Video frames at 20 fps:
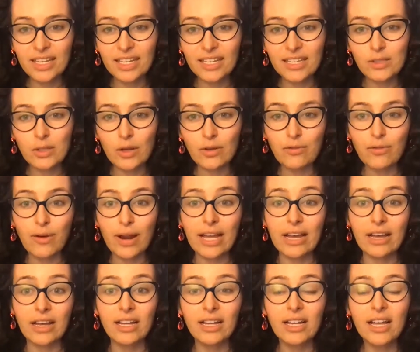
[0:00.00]
So
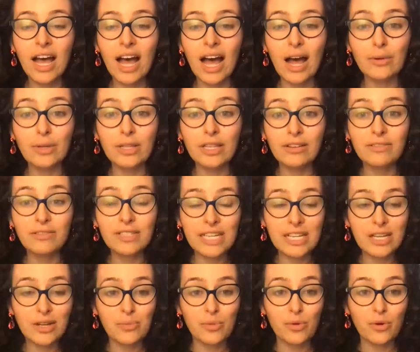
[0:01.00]
Freya, I would love to
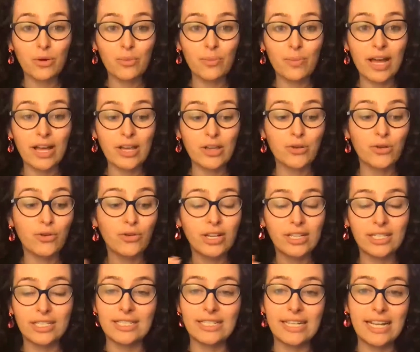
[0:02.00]
hear more about your
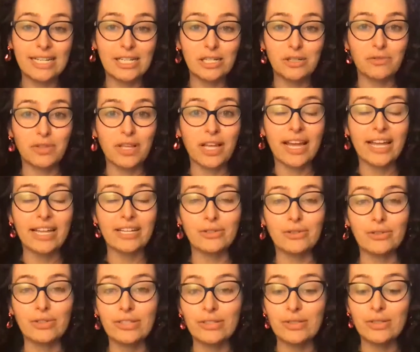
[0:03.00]
understanding of the handle,
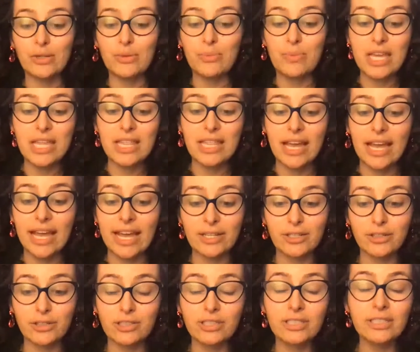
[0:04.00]
because to me the
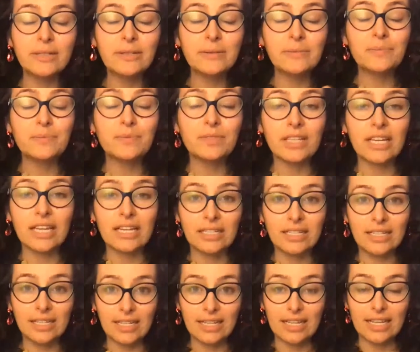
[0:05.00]
handle
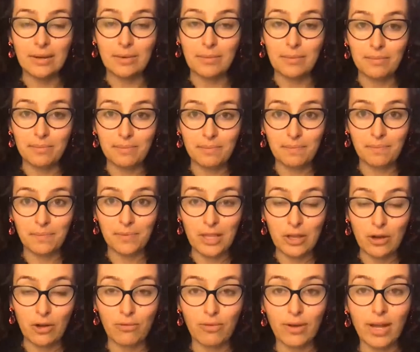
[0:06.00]
in the
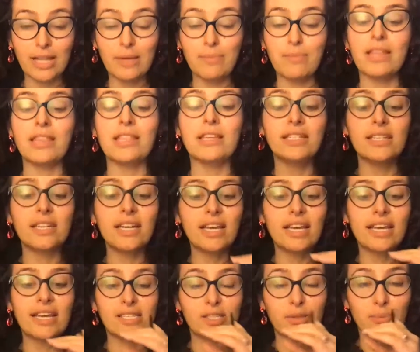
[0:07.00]
O'Reilly method
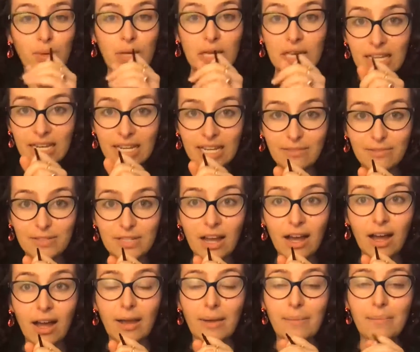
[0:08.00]
is the beginning of
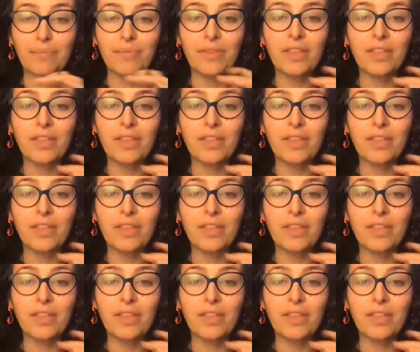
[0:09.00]
time.